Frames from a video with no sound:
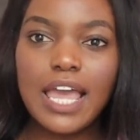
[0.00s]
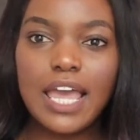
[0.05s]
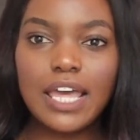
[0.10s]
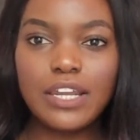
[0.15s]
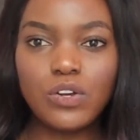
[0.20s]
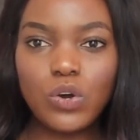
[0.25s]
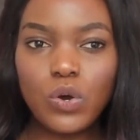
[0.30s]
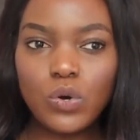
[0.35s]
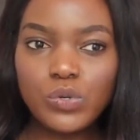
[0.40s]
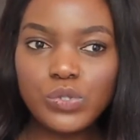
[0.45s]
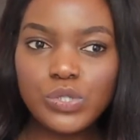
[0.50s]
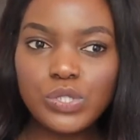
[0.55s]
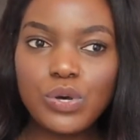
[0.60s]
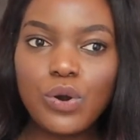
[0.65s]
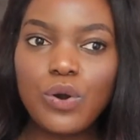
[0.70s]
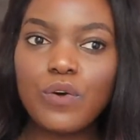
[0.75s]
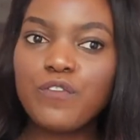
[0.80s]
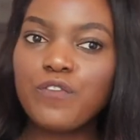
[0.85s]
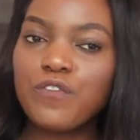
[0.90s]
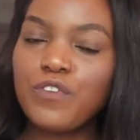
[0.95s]
And
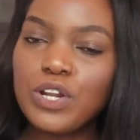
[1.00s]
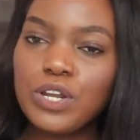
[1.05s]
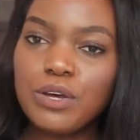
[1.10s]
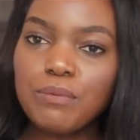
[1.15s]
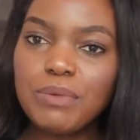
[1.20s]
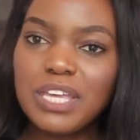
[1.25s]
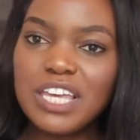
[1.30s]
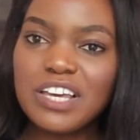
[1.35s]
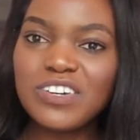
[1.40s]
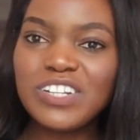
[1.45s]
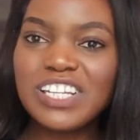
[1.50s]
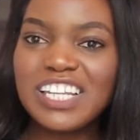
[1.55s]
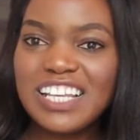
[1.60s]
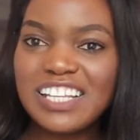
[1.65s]
also follow me on